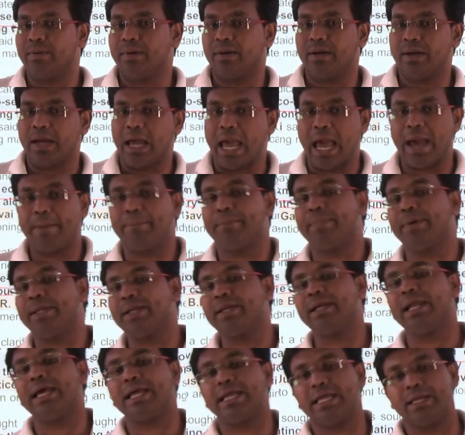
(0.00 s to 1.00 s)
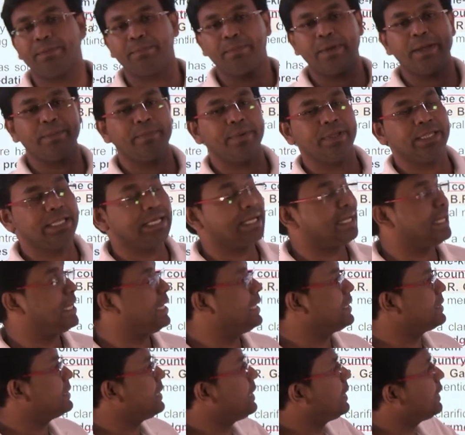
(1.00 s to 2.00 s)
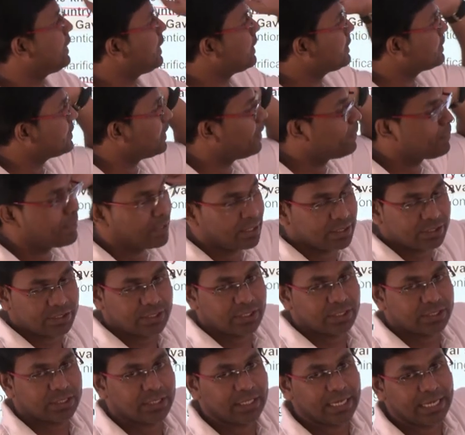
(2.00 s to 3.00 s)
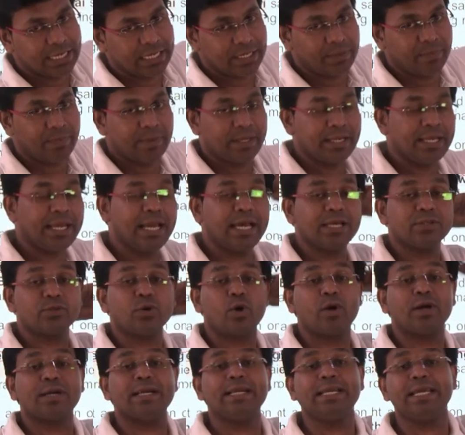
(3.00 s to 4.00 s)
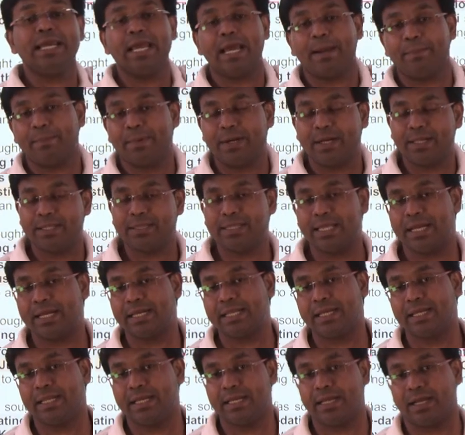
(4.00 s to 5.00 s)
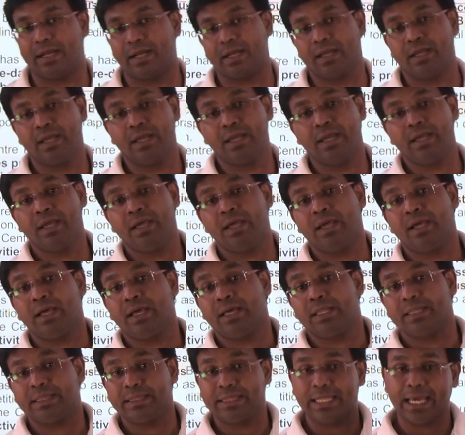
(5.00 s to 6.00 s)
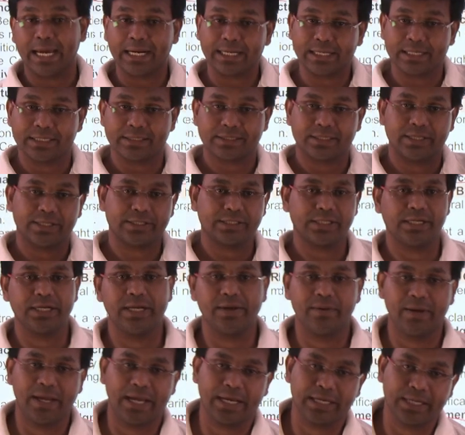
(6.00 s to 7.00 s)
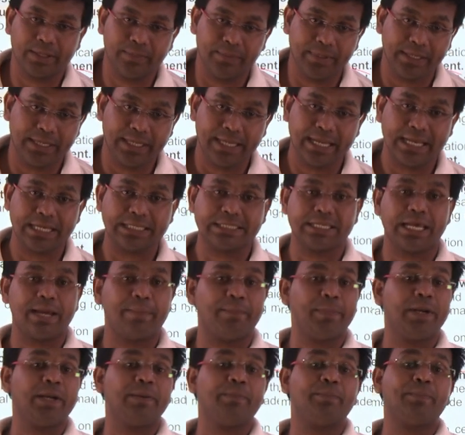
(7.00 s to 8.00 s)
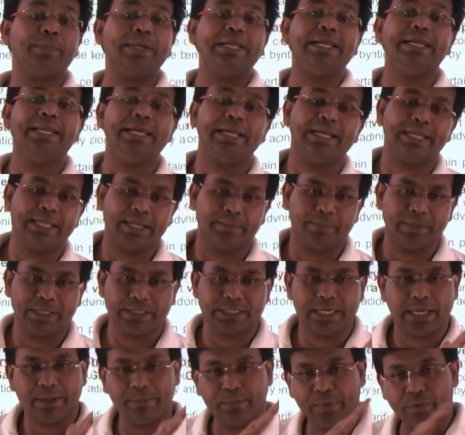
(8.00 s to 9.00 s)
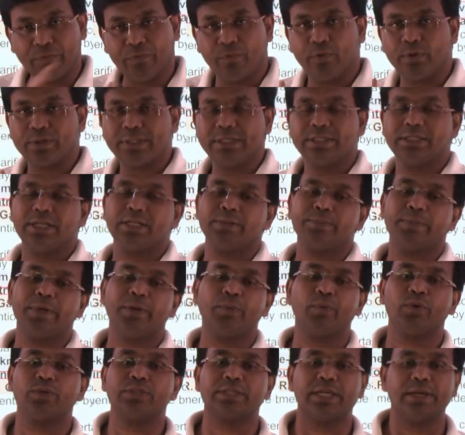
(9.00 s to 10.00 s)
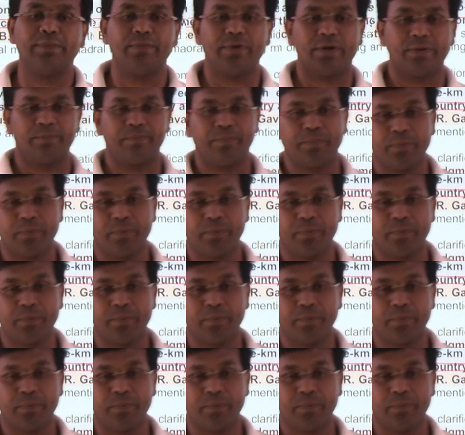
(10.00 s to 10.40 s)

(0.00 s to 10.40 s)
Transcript: happen, it may be the case that some construction activity has already happened in that area. That construction activity has happened predating, means before the judgment was given.